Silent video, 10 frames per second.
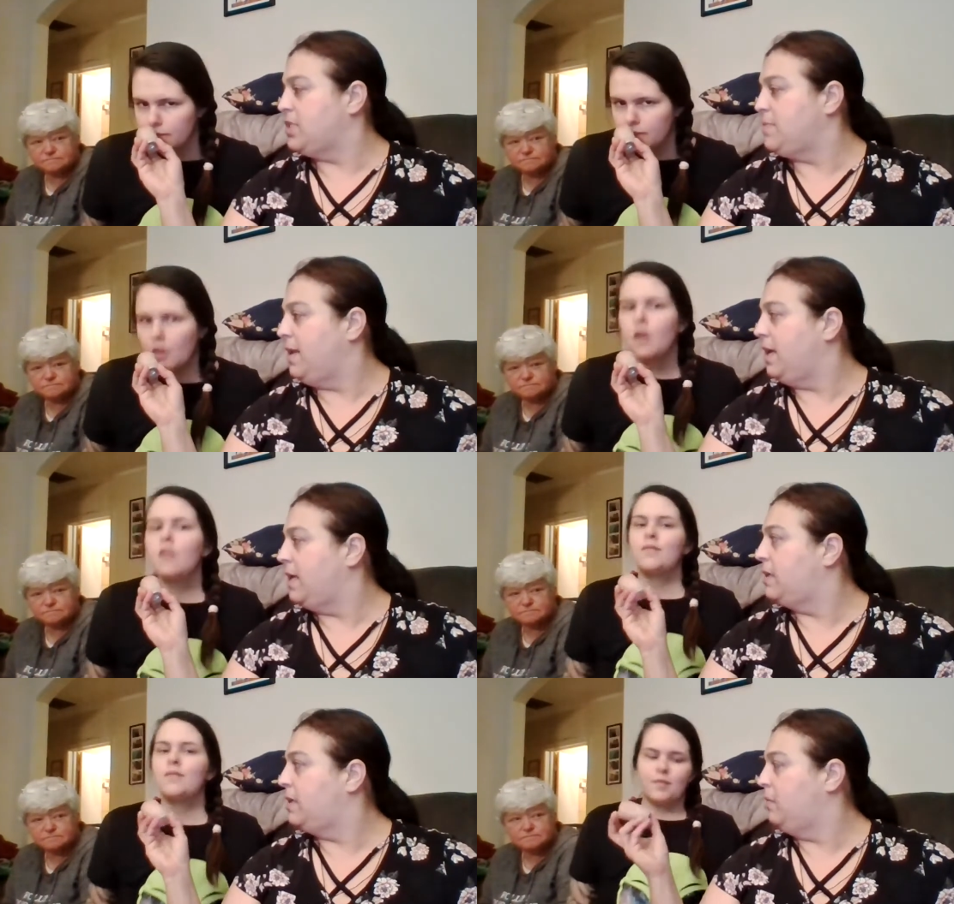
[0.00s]
Speaker 1: smell
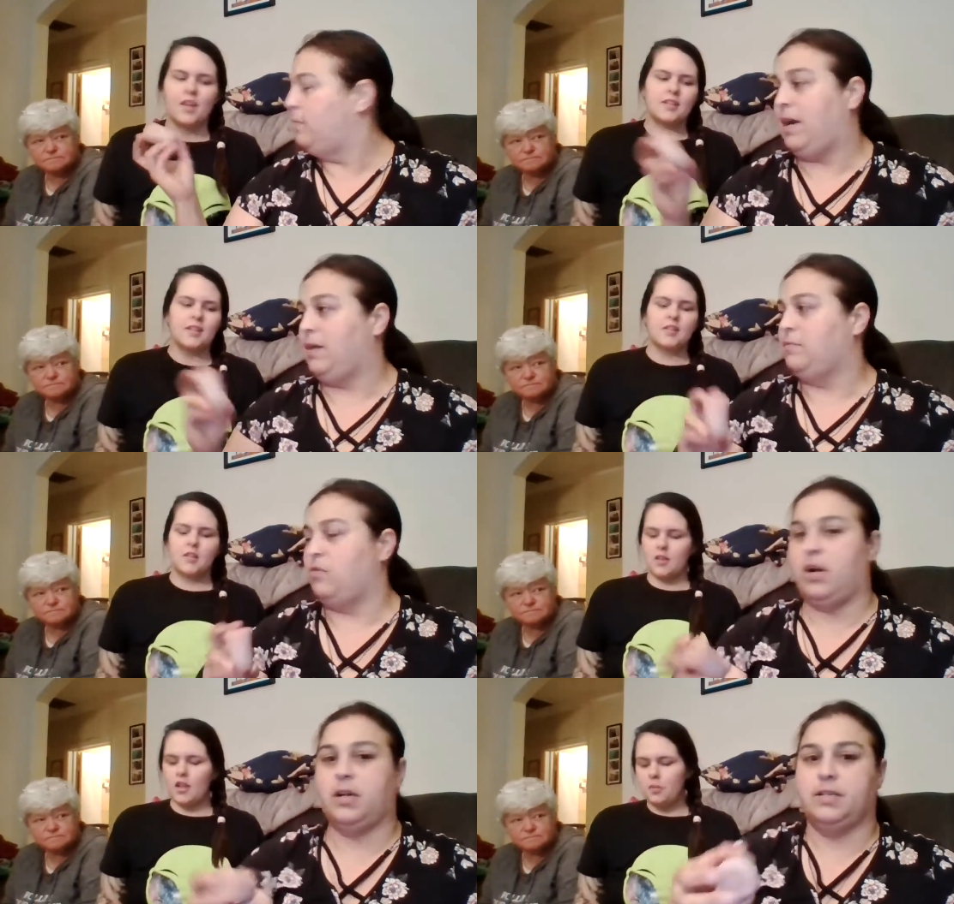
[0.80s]
like. The because that's the
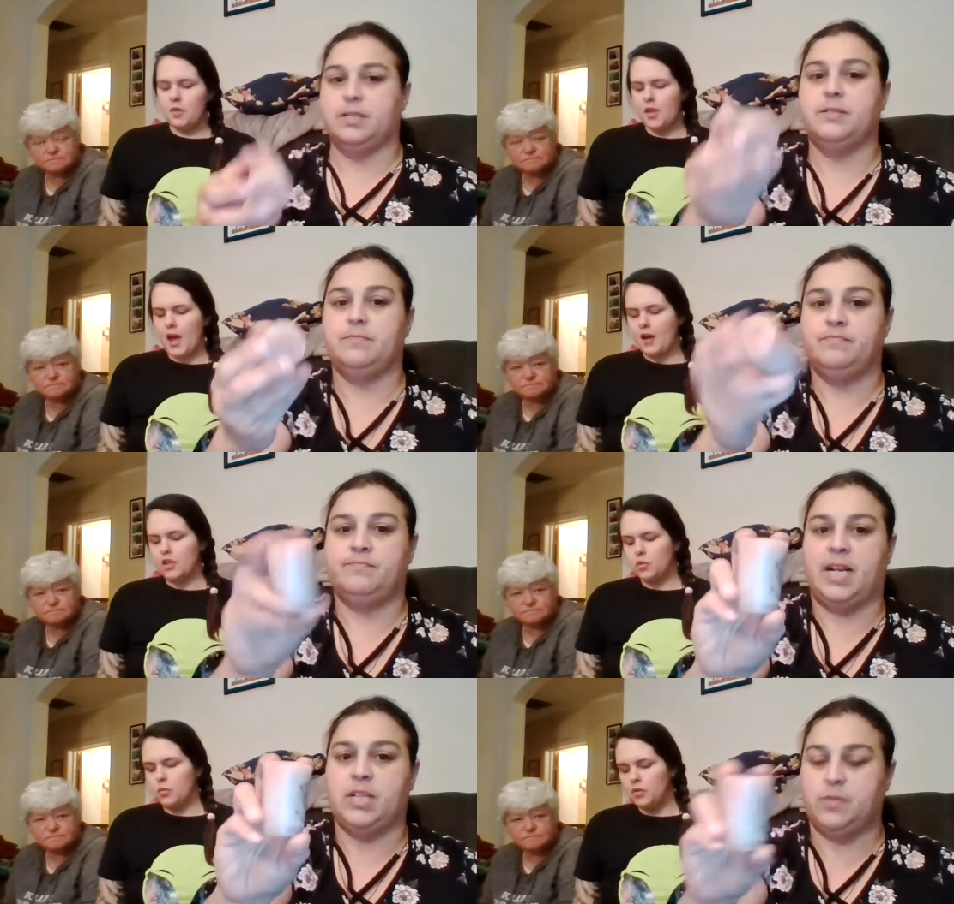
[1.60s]
that'll be the
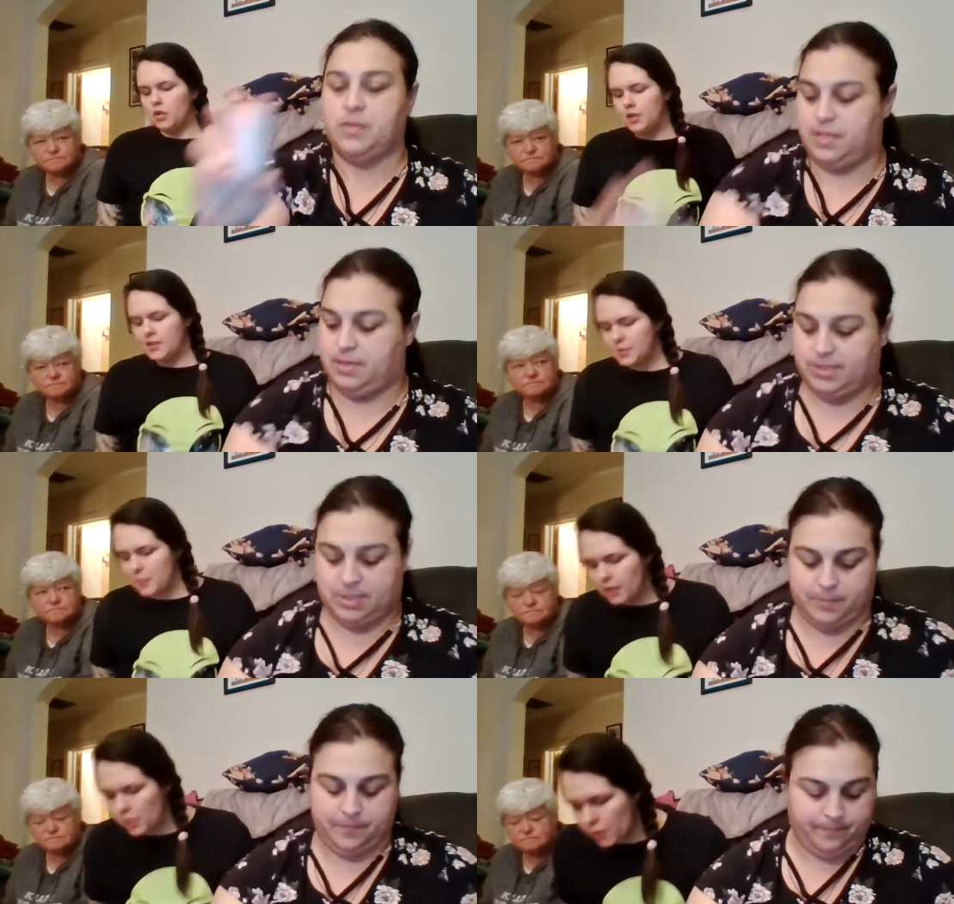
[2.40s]
actually
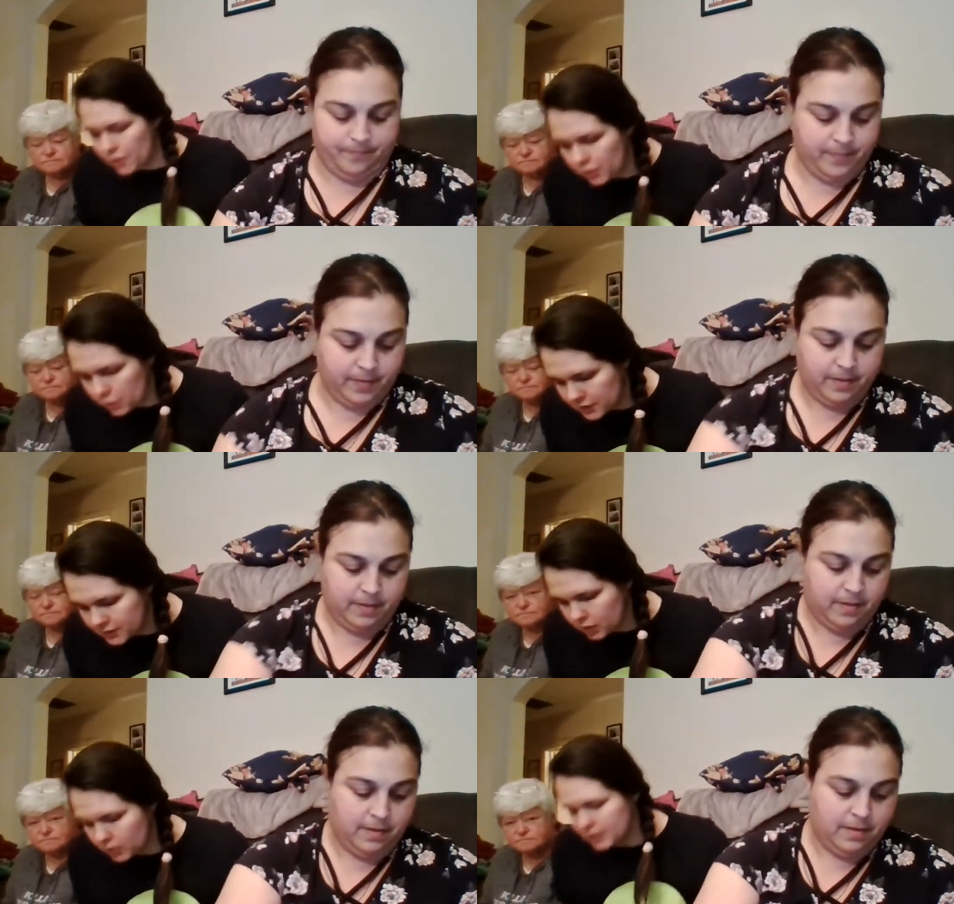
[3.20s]
smelly one. The other
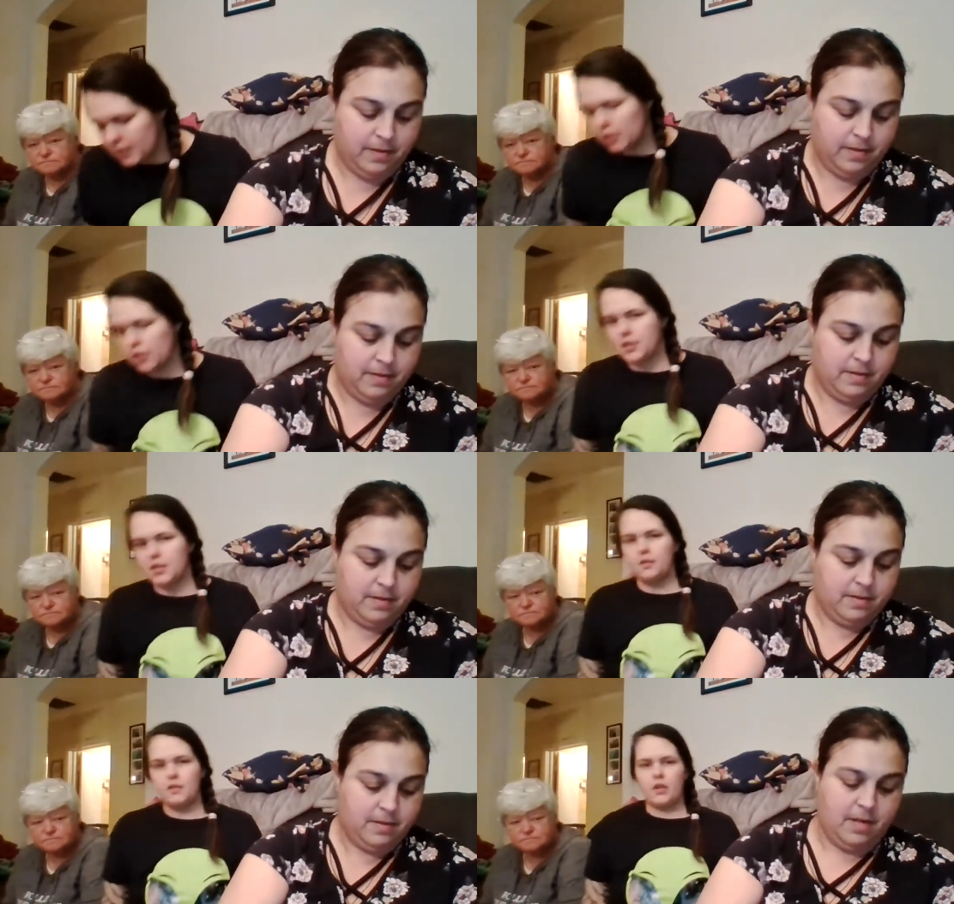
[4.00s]
Speaker 2: ones look
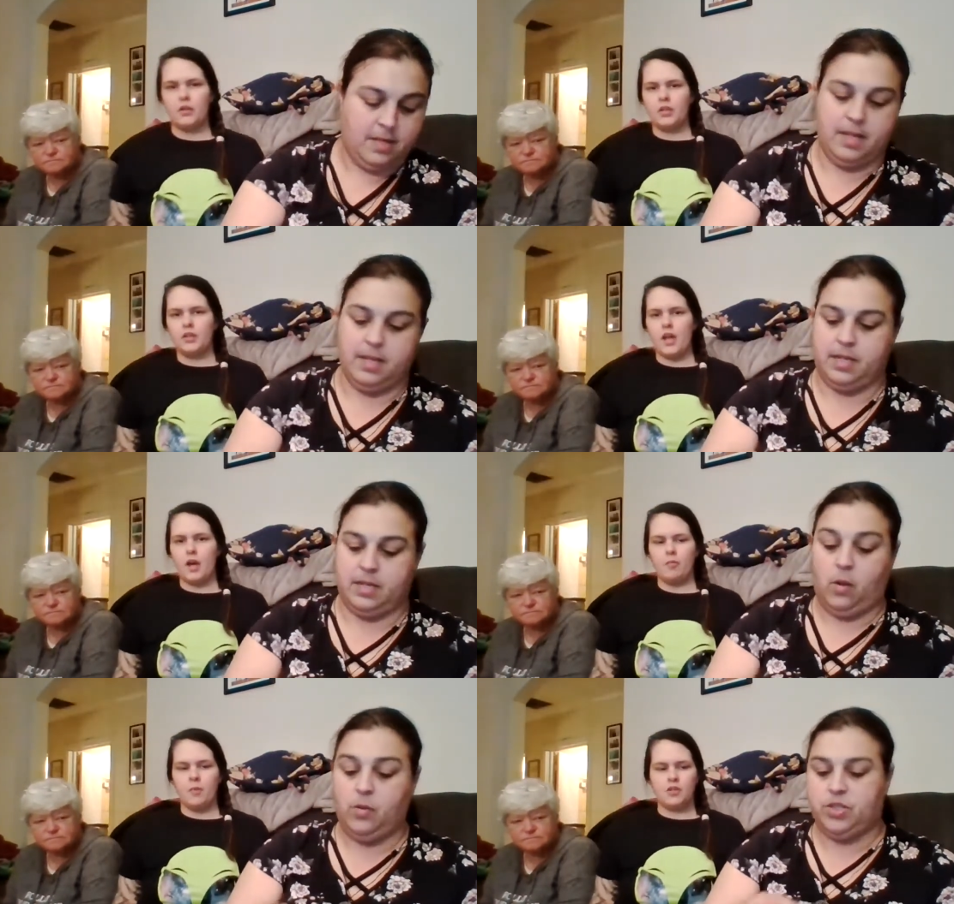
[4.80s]
decorative. and then
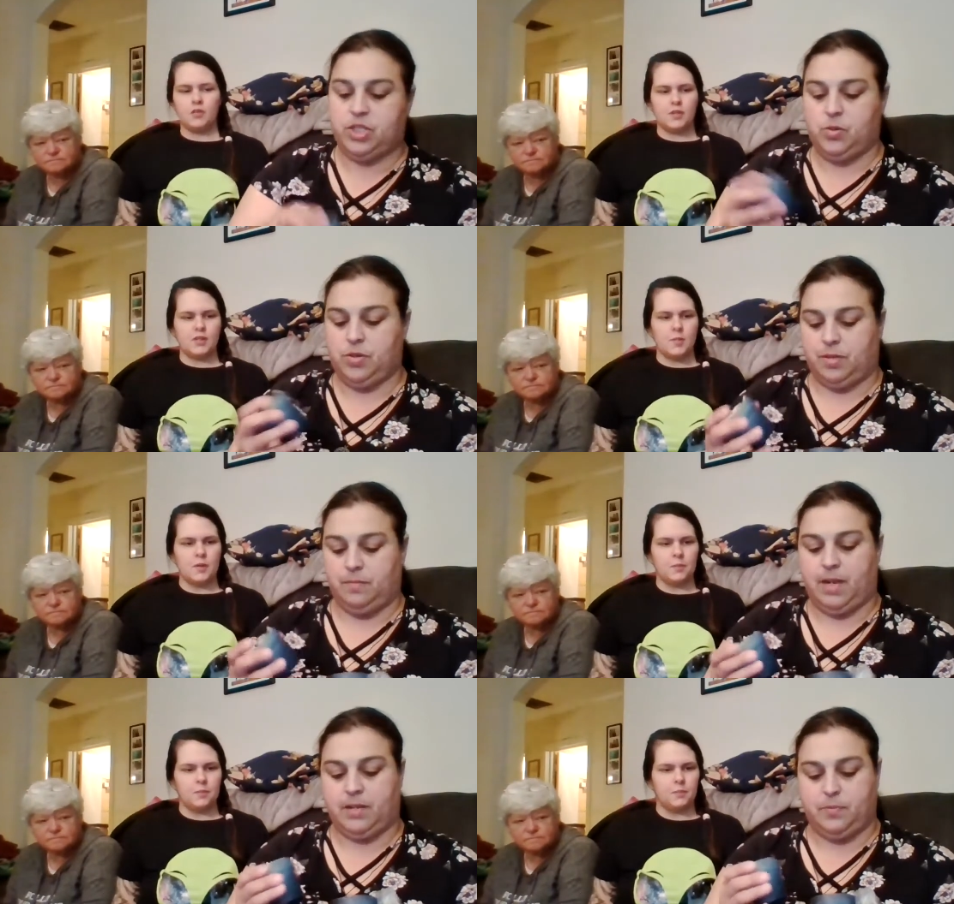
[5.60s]
the, oh,
Speaker 1: there's two of
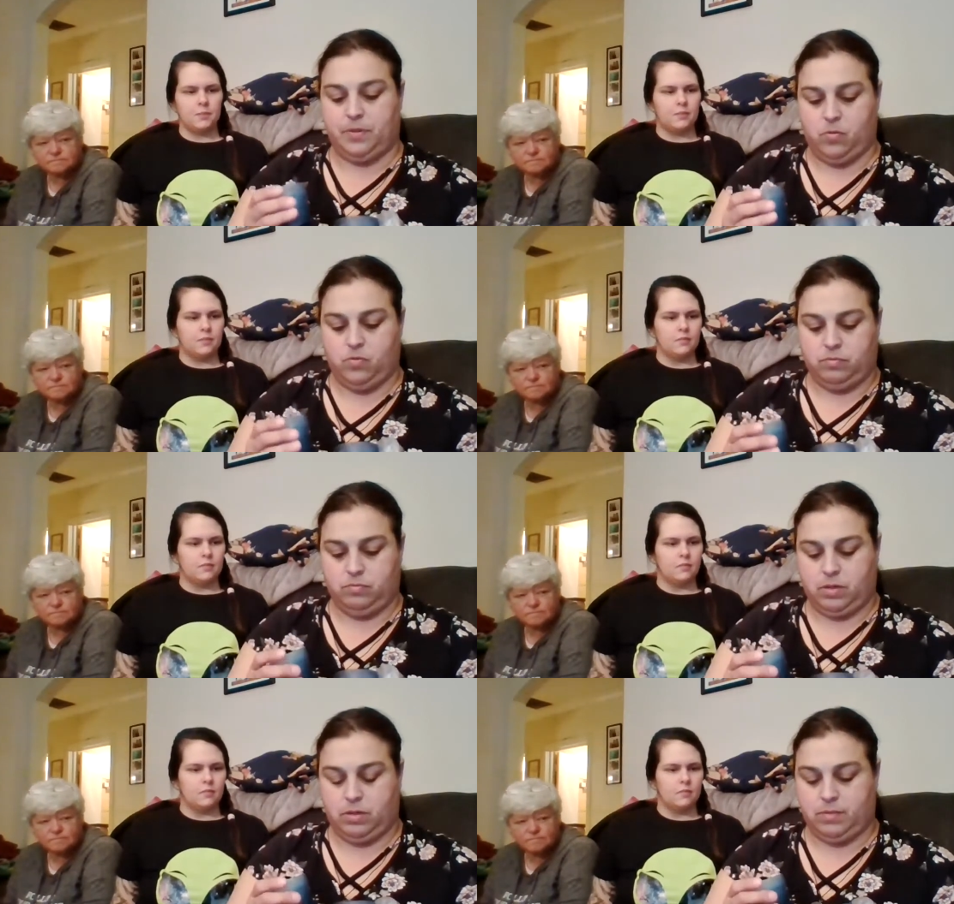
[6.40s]
them. Oh,
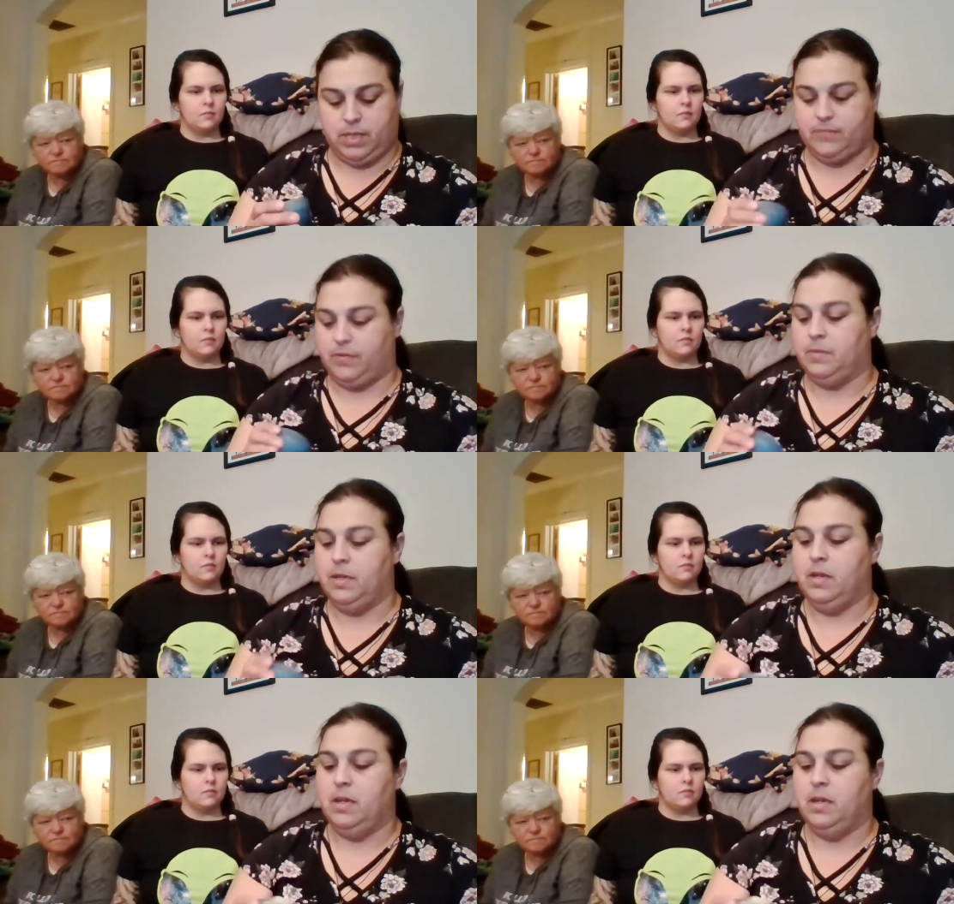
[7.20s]
I don't that's fun.